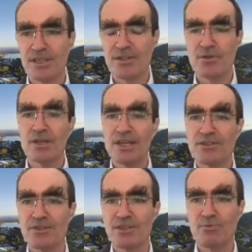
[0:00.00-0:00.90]
Your
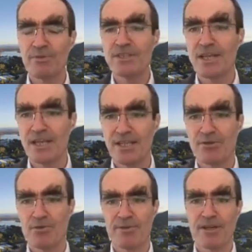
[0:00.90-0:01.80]
lecturers will be telling
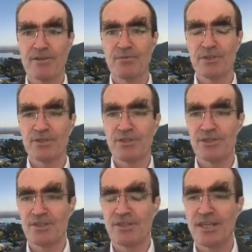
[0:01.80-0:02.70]
you about the
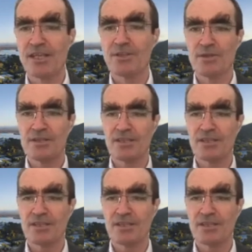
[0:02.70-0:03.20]
research that they're doing,